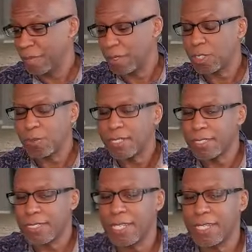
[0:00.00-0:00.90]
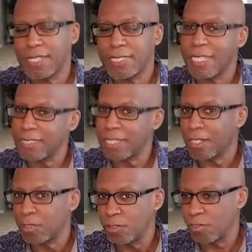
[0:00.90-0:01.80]
Because what he's saying is that's
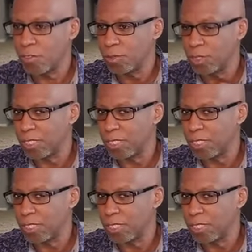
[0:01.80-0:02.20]
not a true,